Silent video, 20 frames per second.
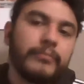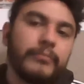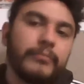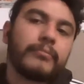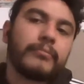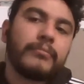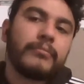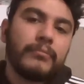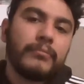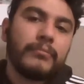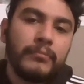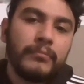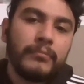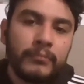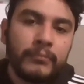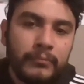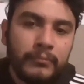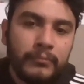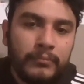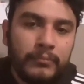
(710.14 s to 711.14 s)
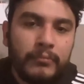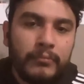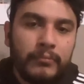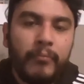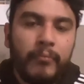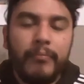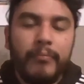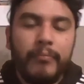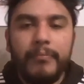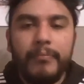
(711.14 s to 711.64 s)

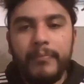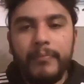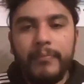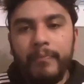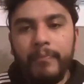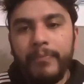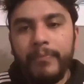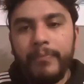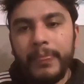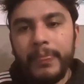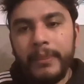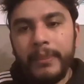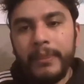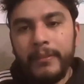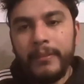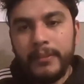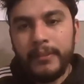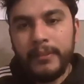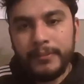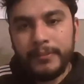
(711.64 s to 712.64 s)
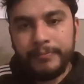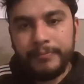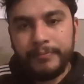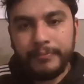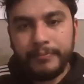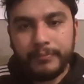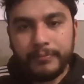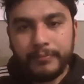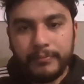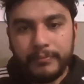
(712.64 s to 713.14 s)

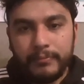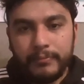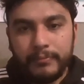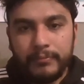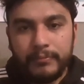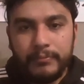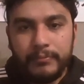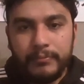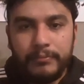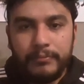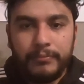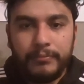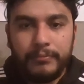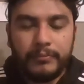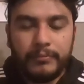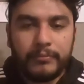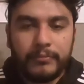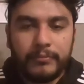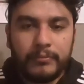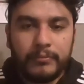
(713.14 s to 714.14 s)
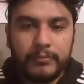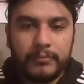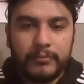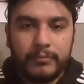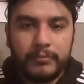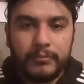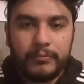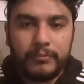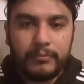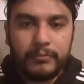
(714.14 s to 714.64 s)

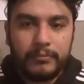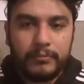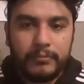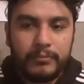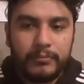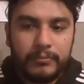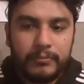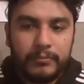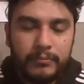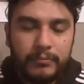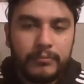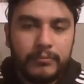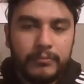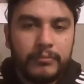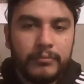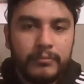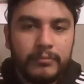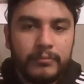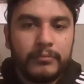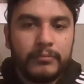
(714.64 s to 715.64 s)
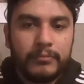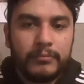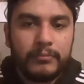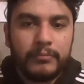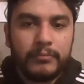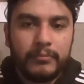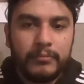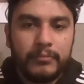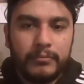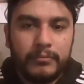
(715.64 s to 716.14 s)

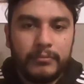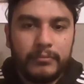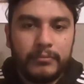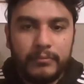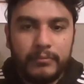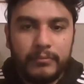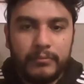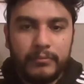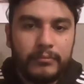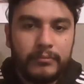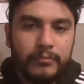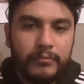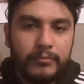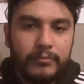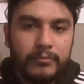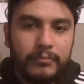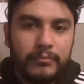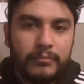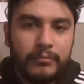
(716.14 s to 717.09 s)
No words are spoken by the person on screen.